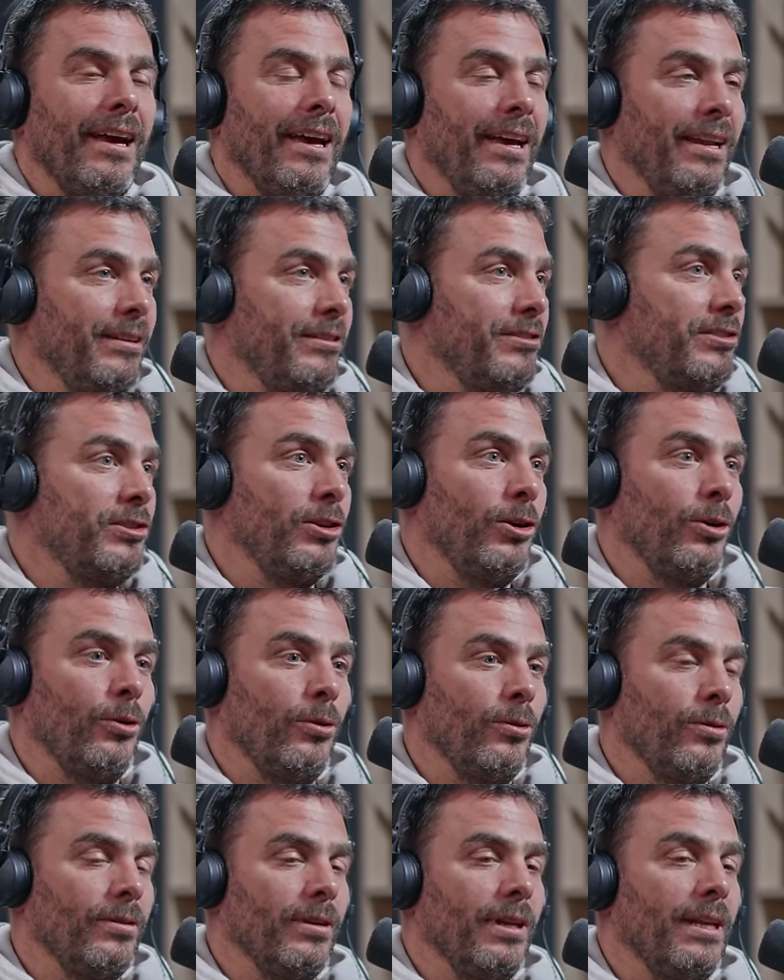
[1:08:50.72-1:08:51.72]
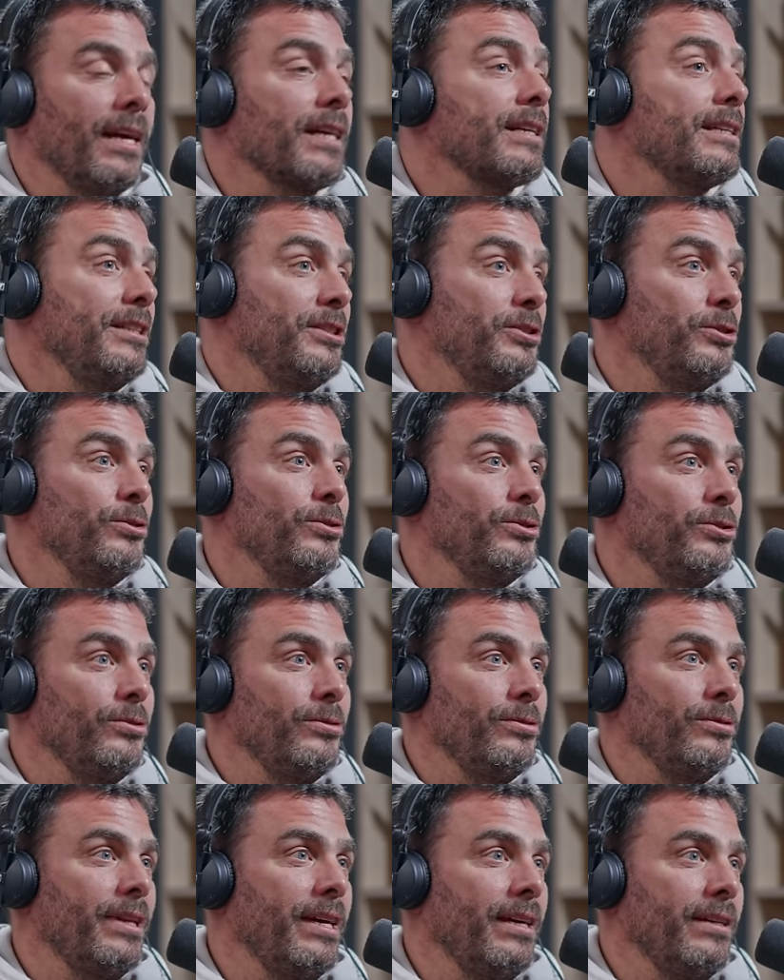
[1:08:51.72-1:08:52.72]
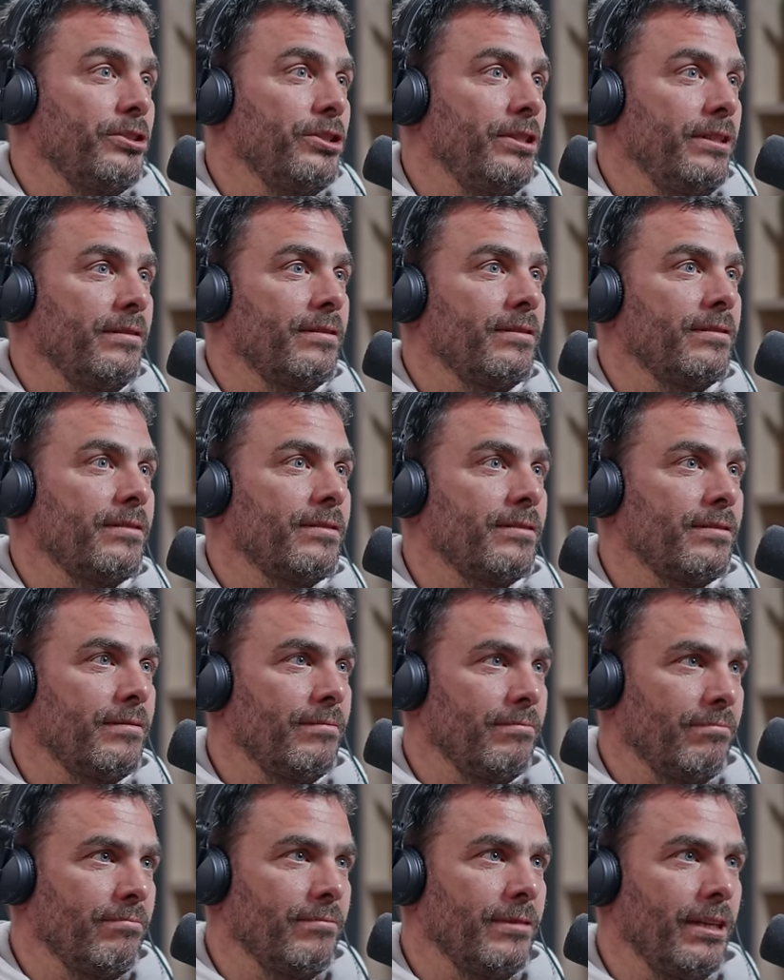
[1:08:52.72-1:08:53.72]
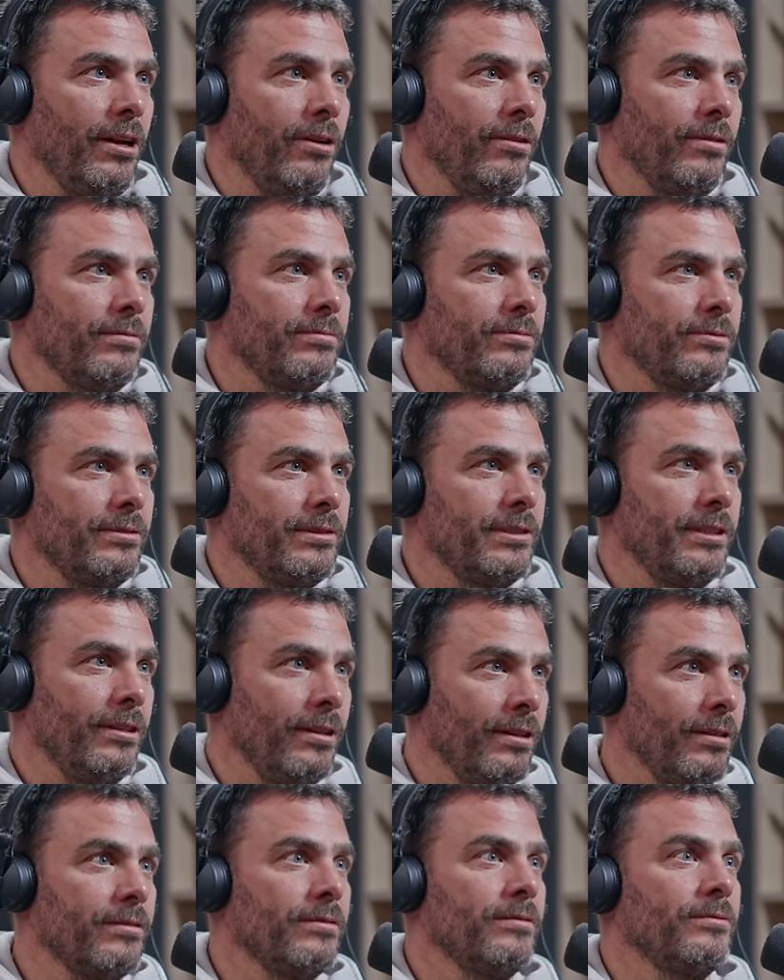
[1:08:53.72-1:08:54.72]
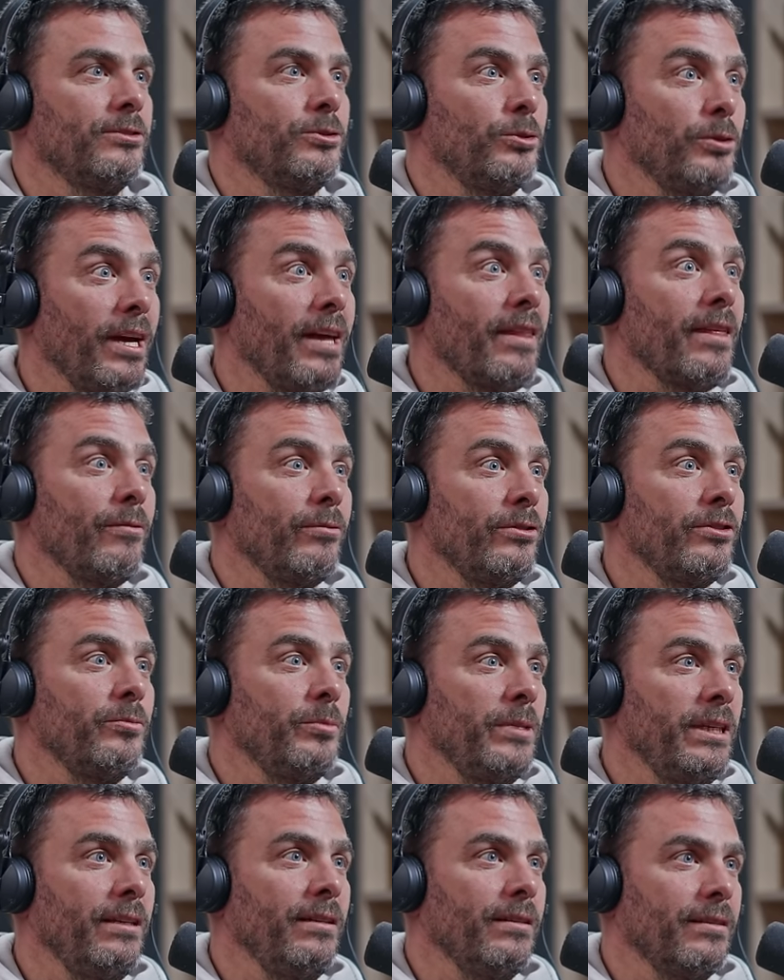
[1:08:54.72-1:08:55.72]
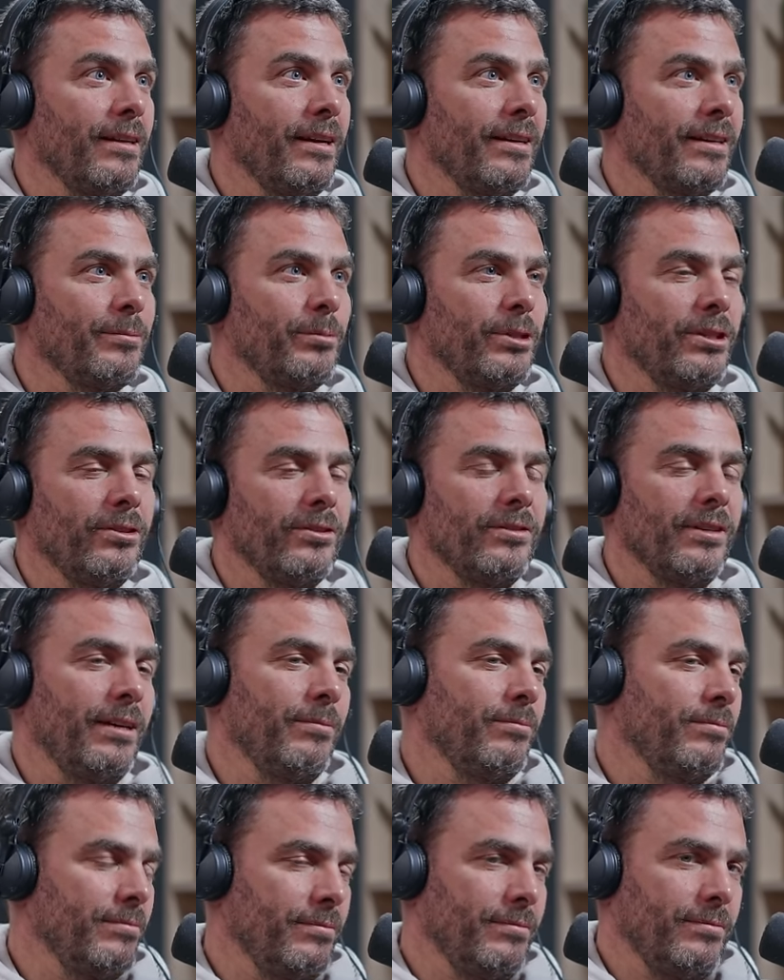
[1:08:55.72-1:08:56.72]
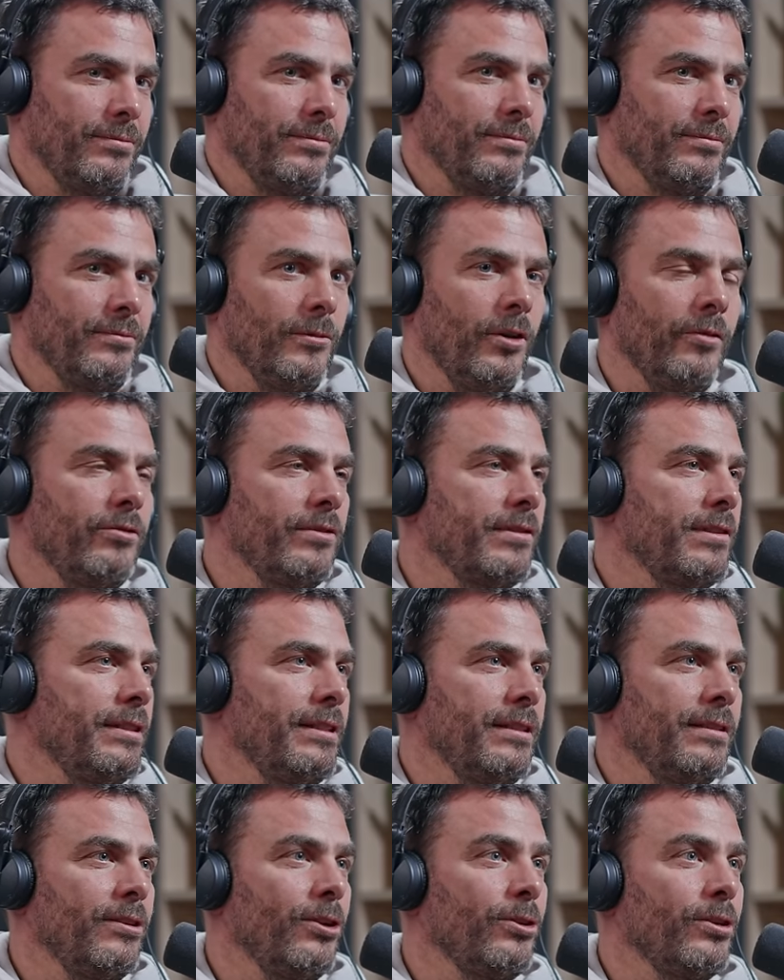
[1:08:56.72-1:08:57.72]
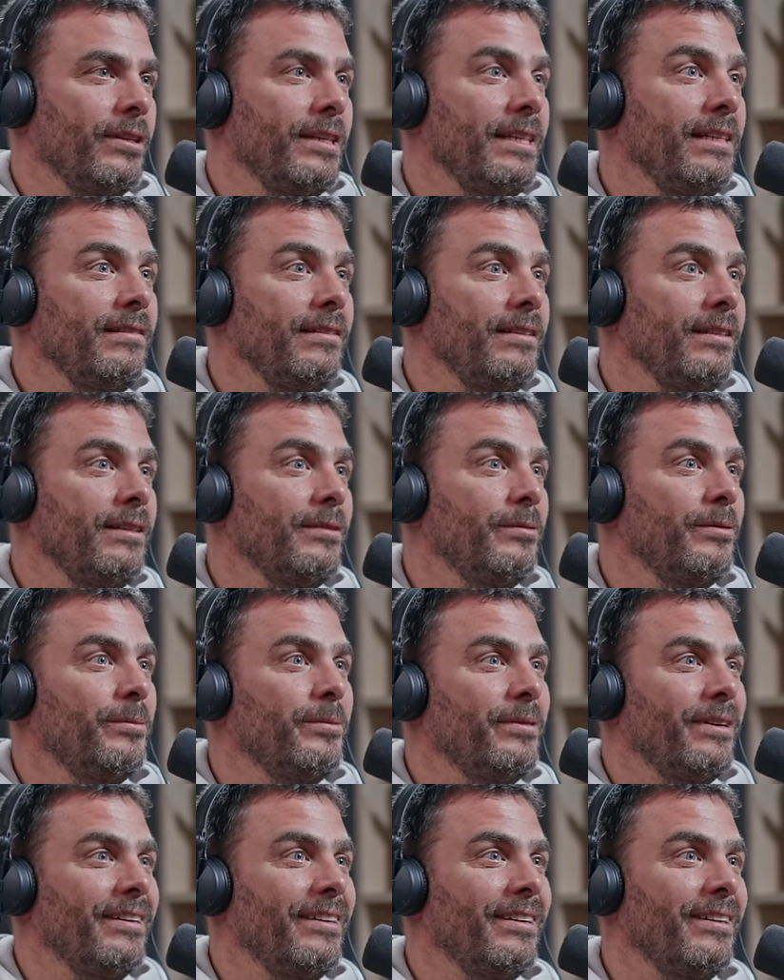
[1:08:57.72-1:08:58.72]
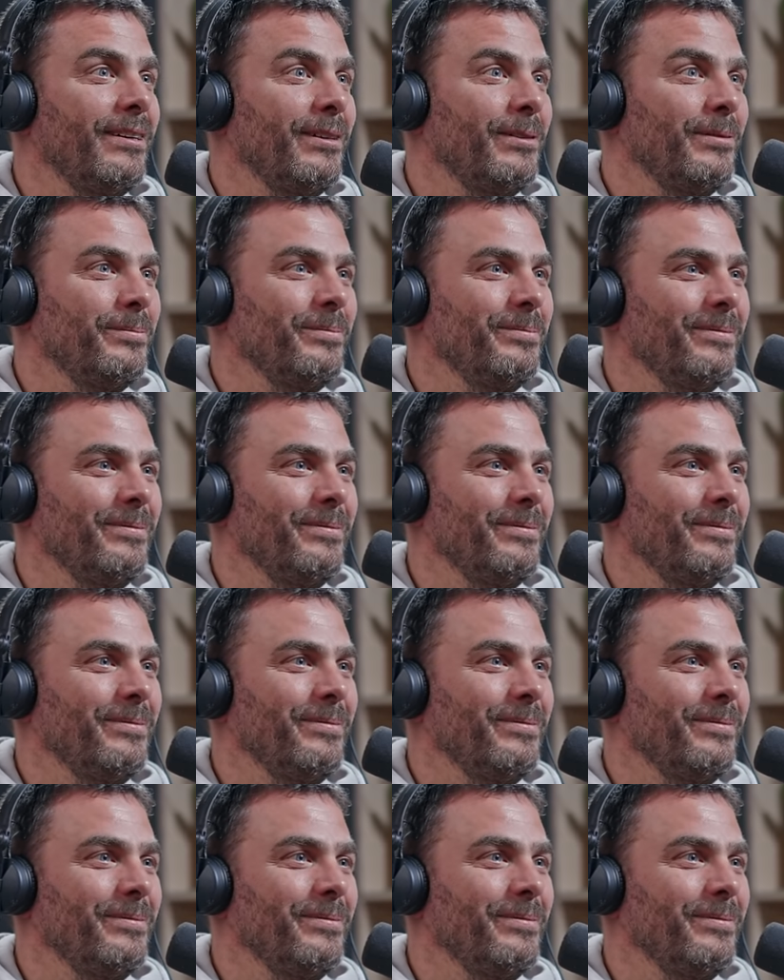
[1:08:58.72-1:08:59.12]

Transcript: and so lucky to to that she's you know still together with me and like because i'm obviously not an easy uh,